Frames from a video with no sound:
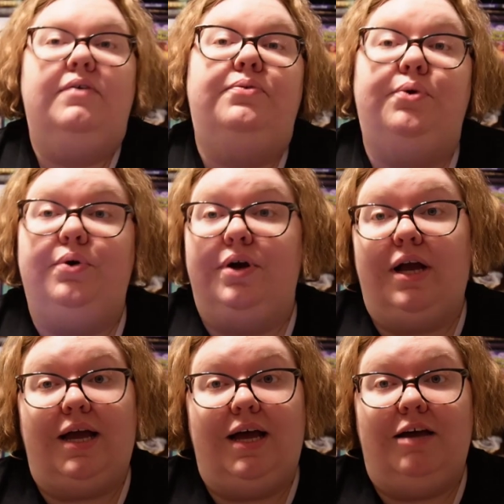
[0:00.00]

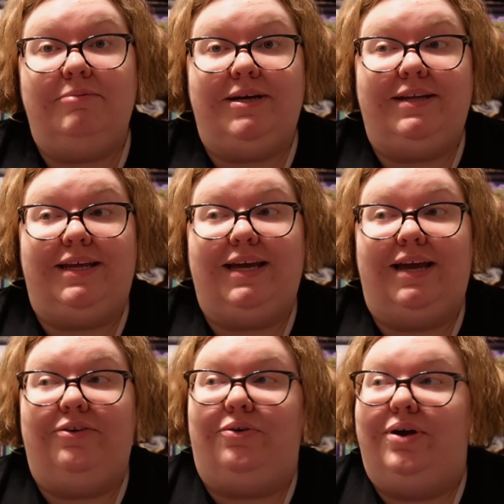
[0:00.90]
For the
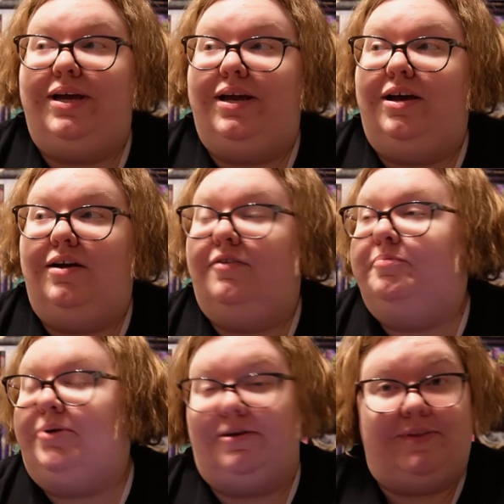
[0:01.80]
category of
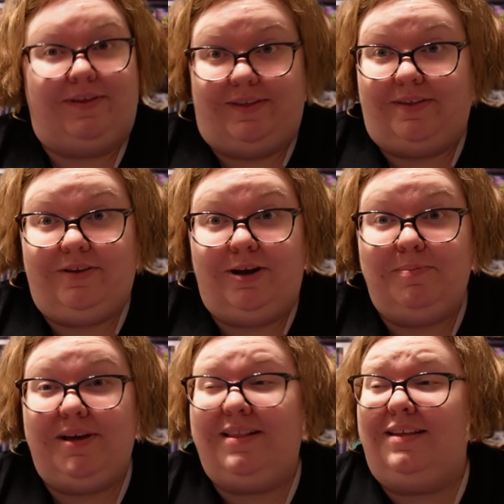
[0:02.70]
previously started
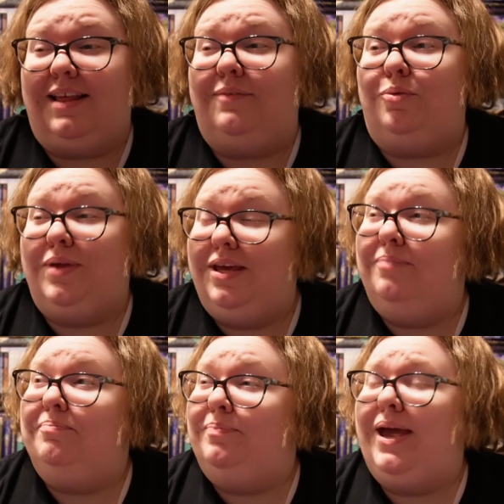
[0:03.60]
books, because I have a really
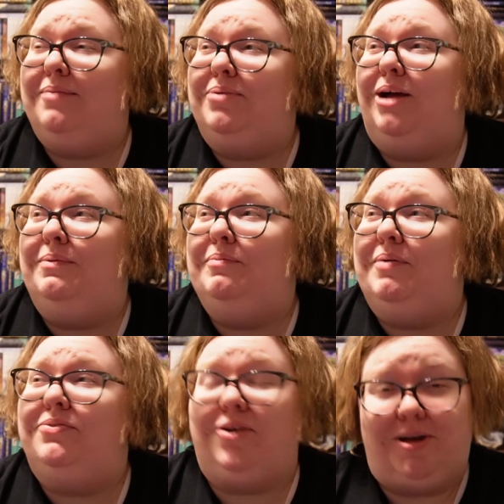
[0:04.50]
bad problem
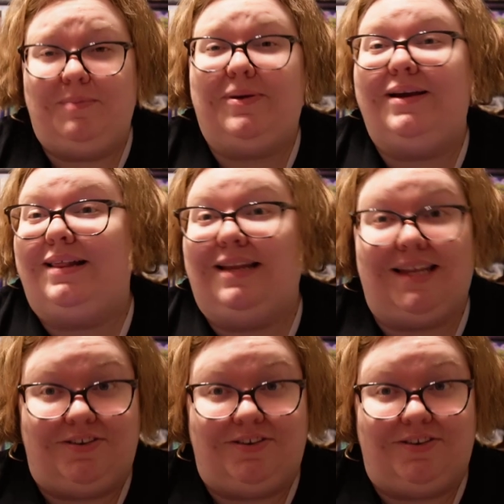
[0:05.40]
of starting books and then